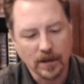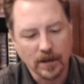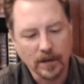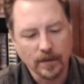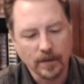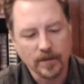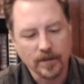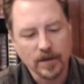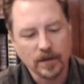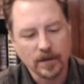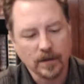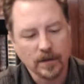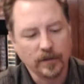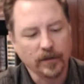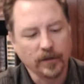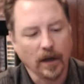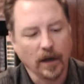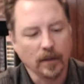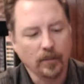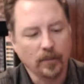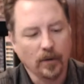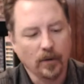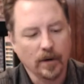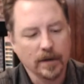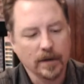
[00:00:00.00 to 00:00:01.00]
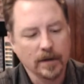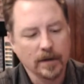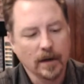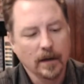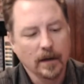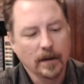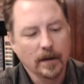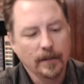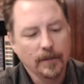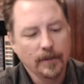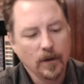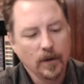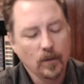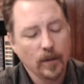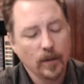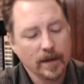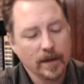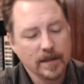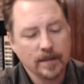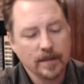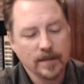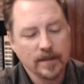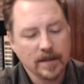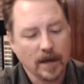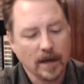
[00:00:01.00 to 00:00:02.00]
observed Allport, who
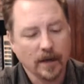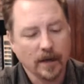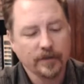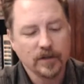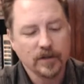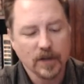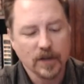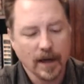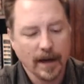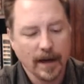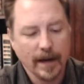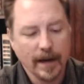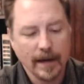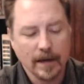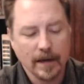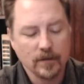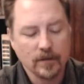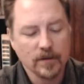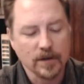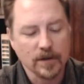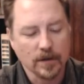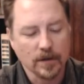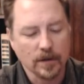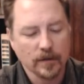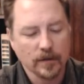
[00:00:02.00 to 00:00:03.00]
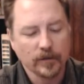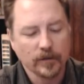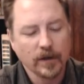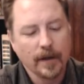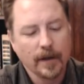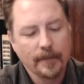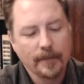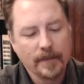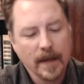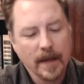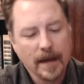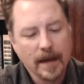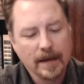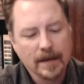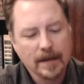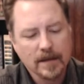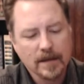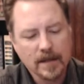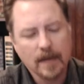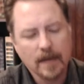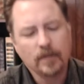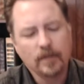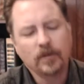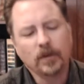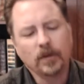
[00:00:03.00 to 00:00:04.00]
was himself shy and reserved,
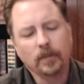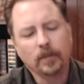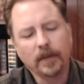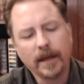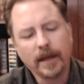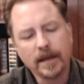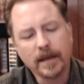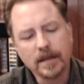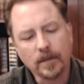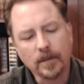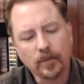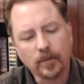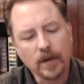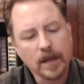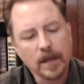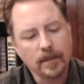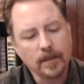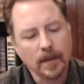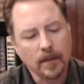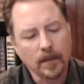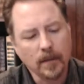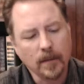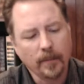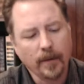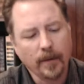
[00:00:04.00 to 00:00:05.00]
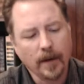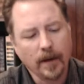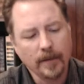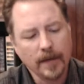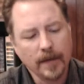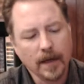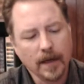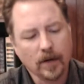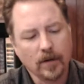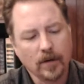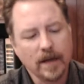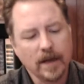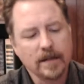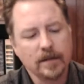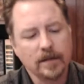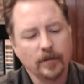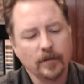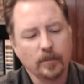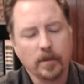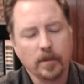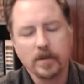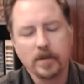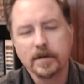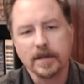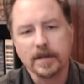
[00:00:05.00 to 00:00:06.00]
seems to place a premium upon the
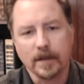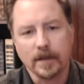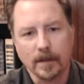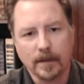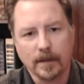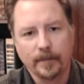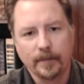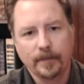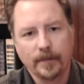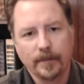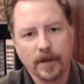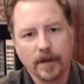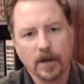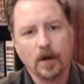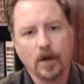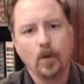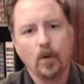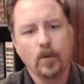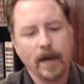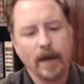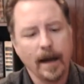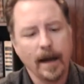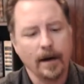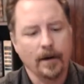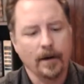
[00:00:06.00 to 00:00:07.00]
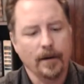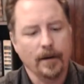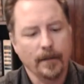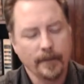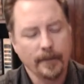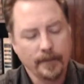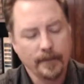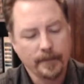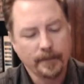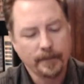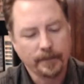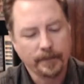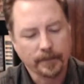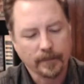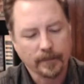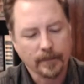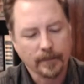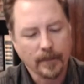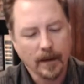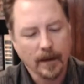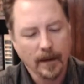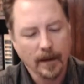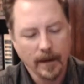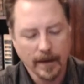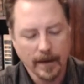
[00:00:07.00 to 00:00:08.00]
aggressive person, the go getter,
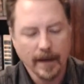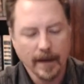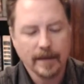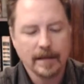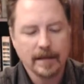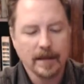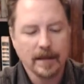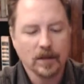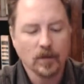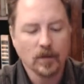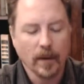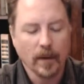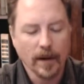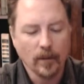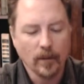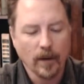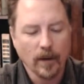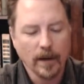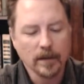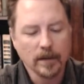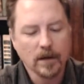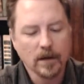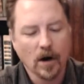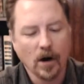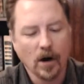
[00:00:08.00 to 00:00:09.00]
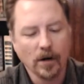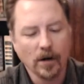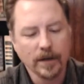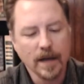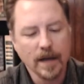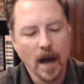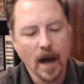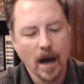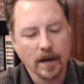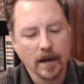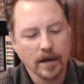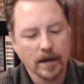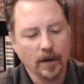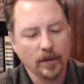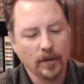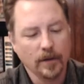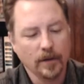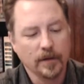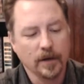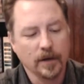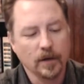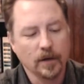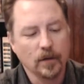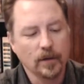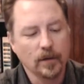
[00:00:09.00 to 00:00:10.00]
in 1921, Carl Jung noted
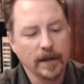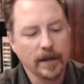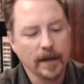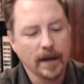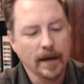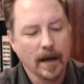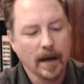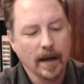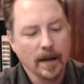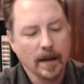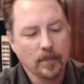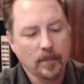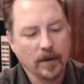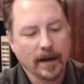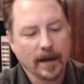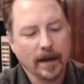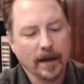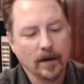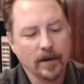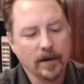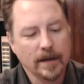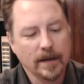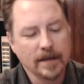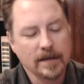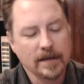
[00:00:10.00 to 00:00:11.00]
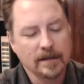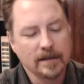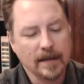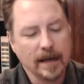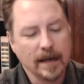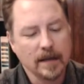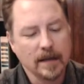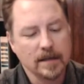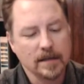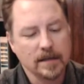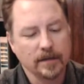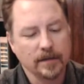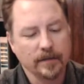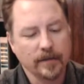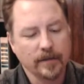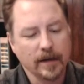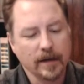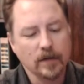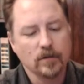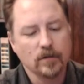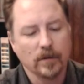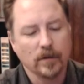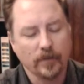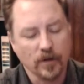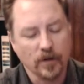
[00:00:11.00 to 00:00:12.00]
the newly precarious states of
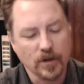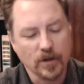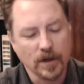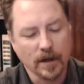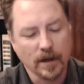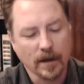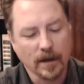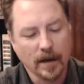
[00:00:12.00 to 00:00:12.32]
introversion.